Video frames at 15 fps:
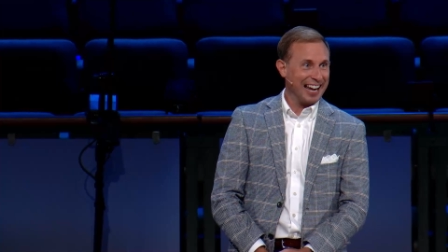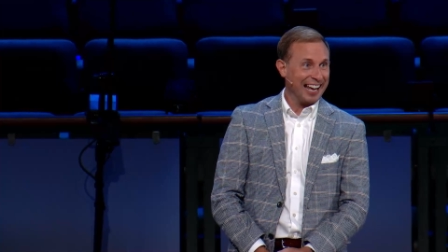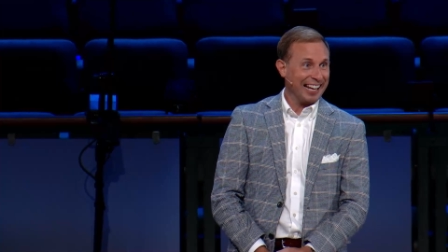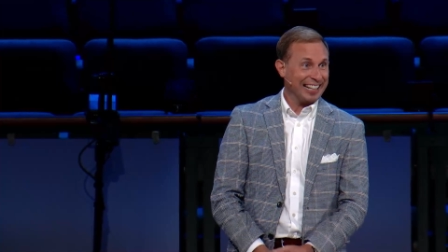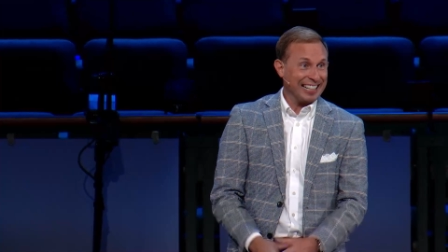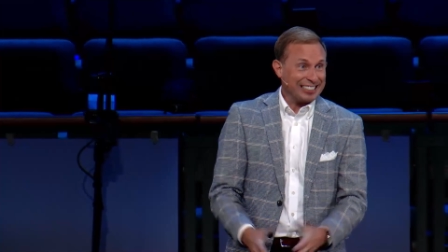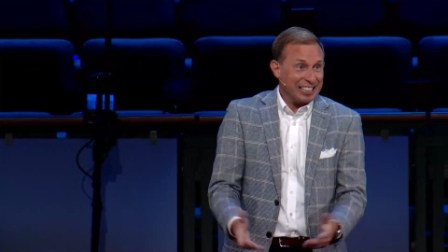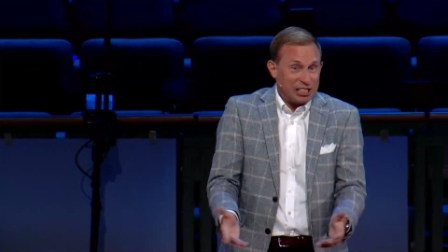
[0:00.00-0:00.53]

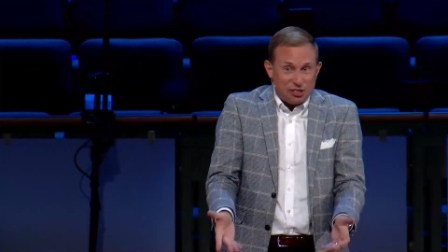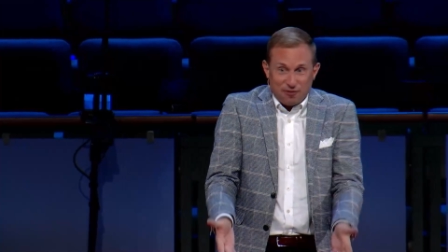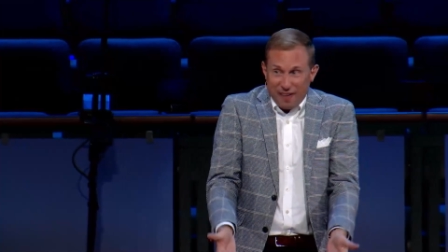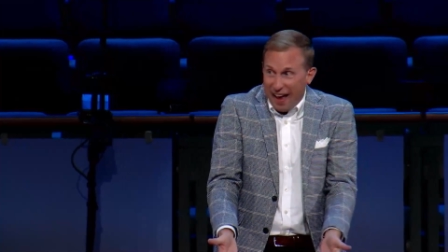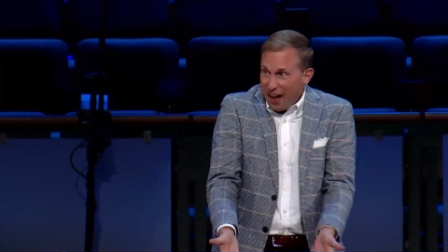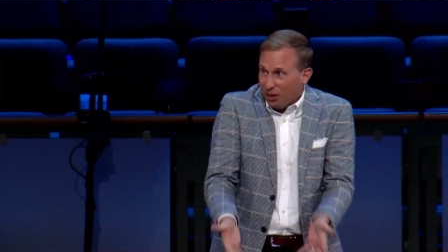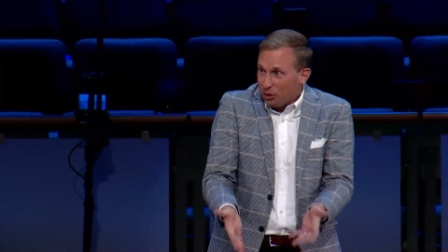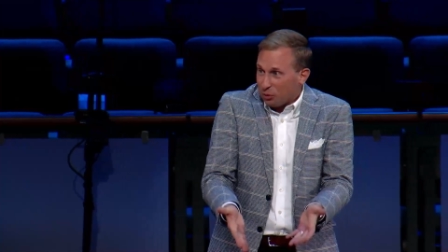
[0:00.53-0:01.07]
Because it's
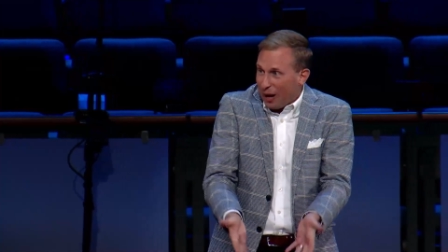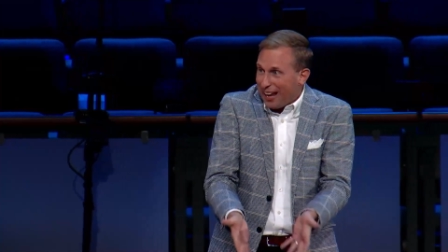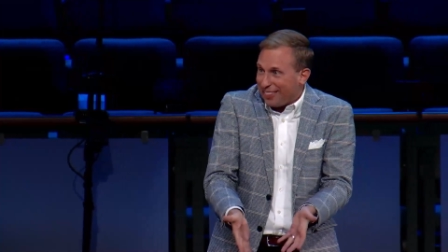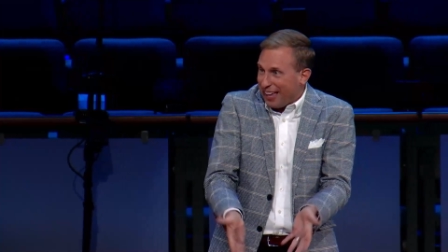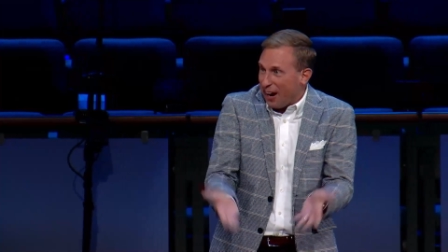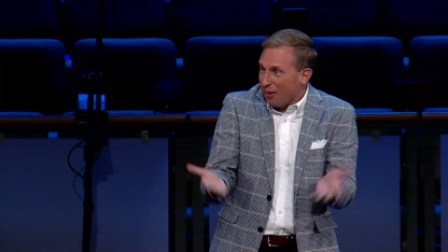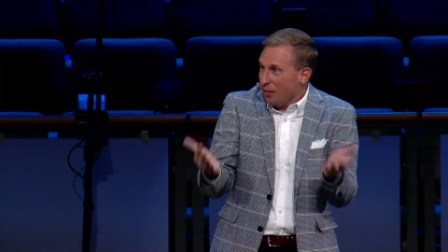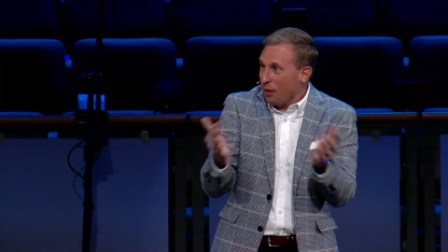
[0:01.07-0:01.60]
found right
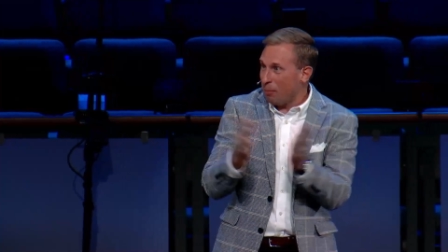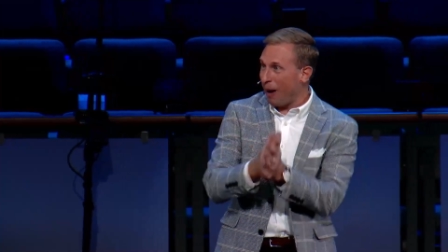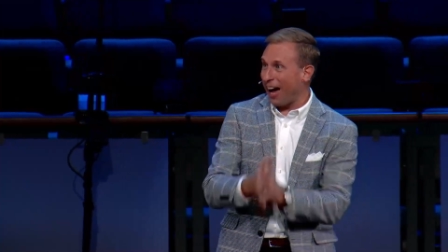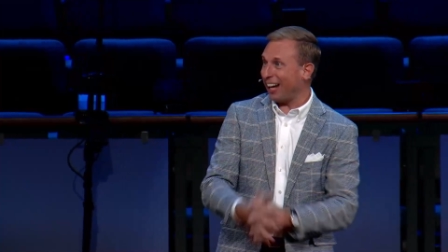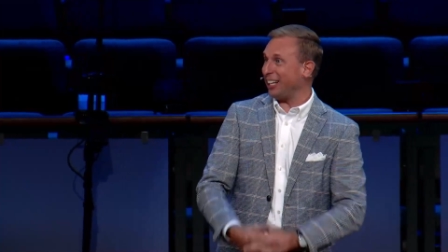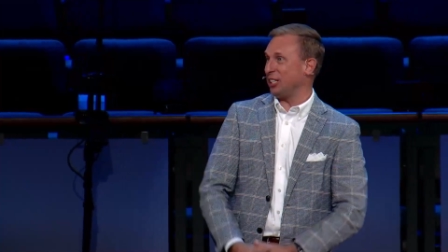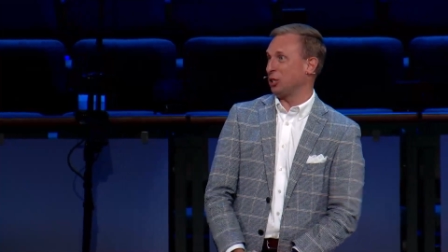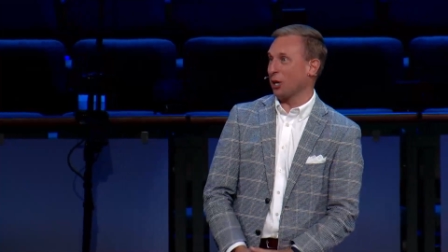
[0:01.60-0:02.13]
there in the
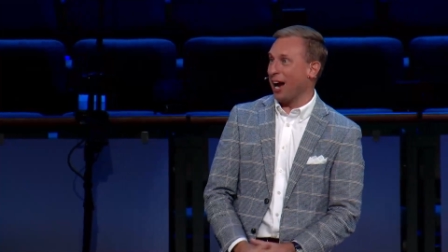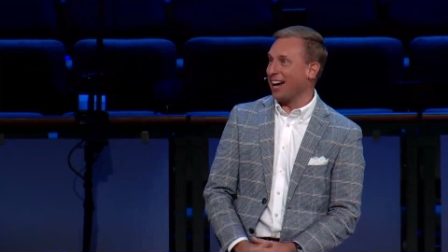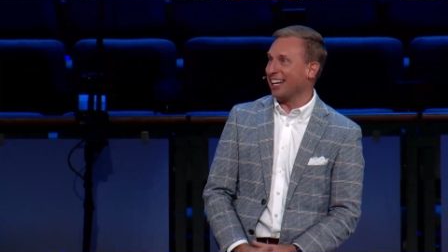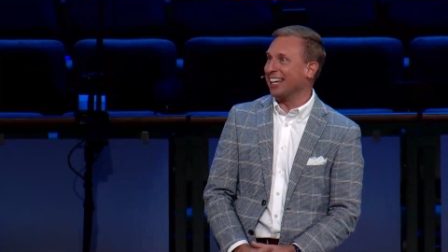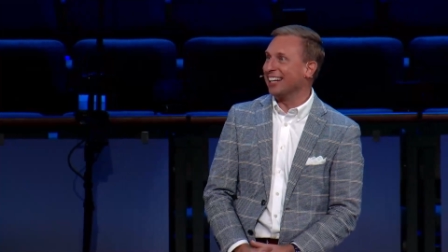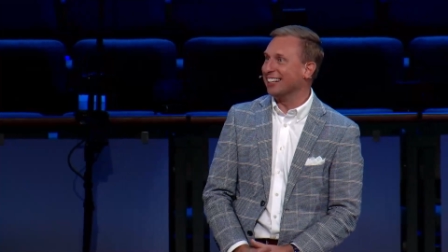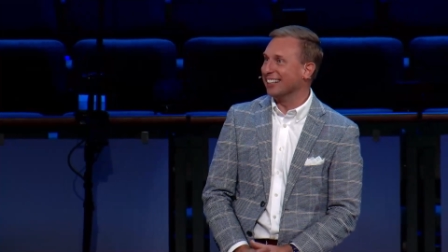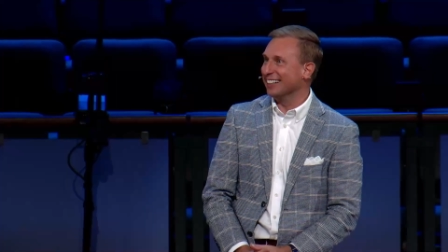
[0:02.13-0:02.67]
potty
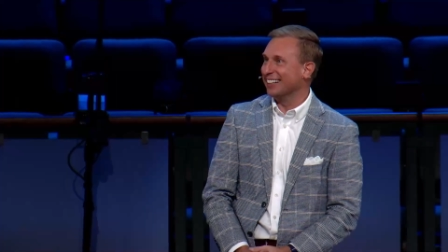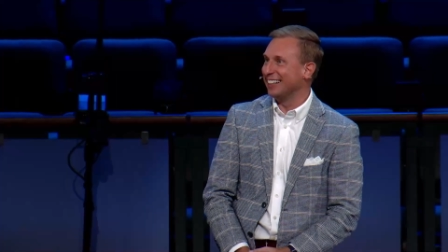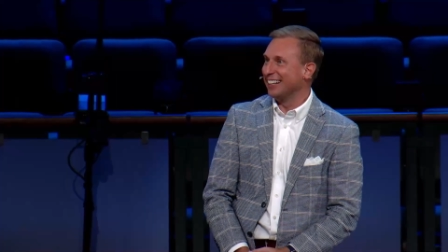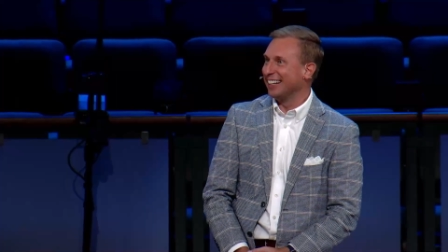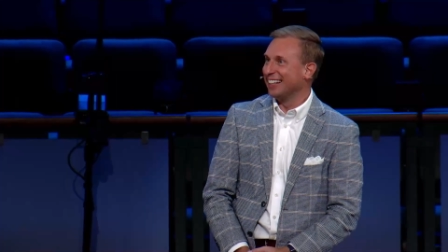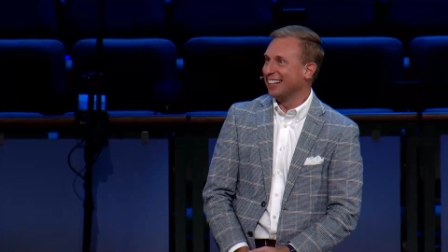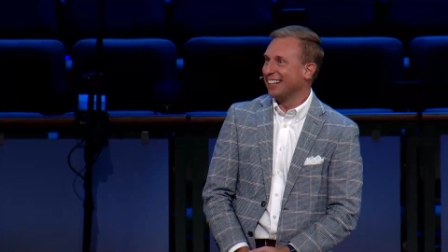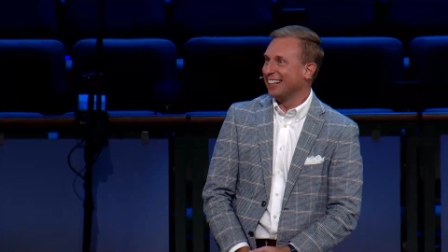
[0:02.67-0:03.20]
training.
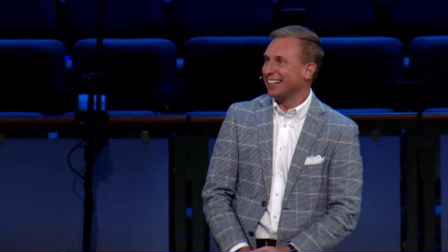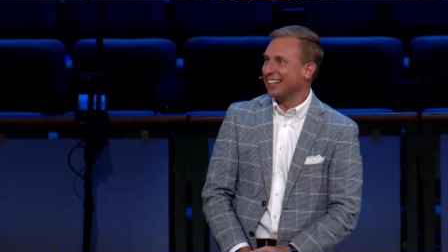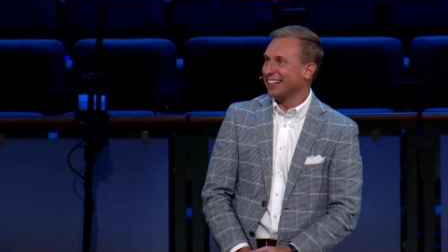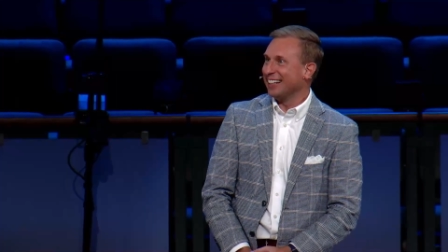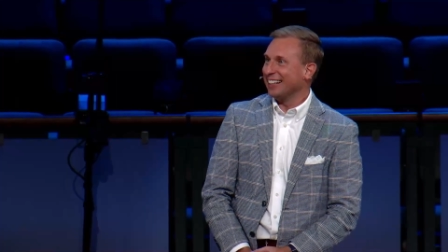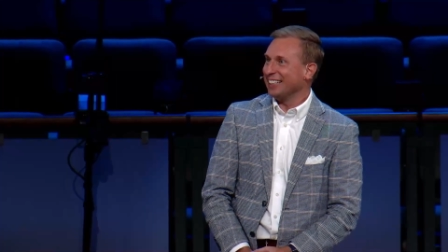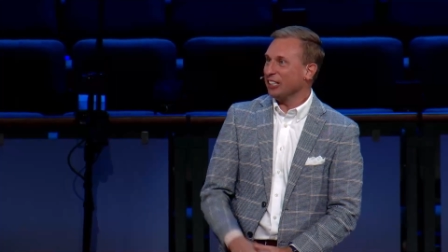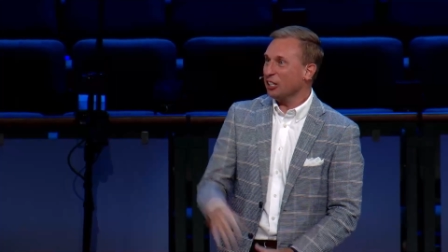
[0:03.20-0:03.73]

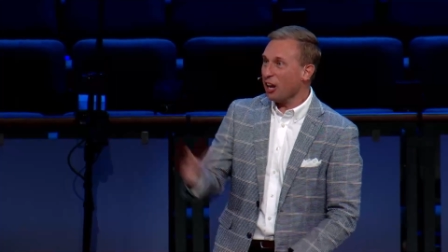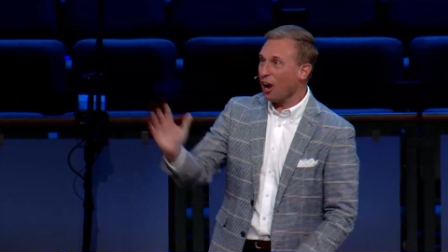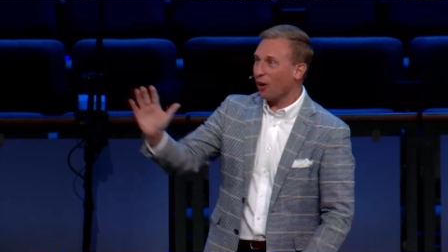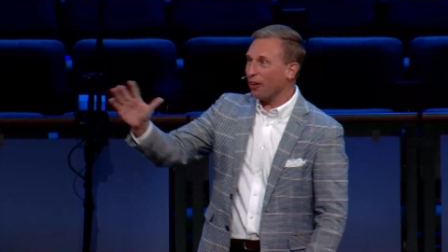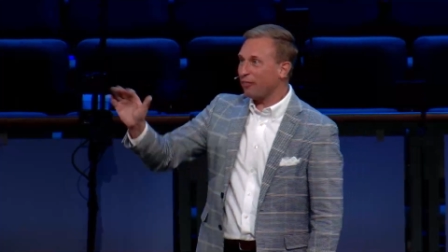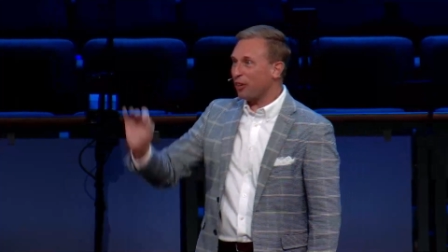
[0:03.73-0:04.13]
You know, if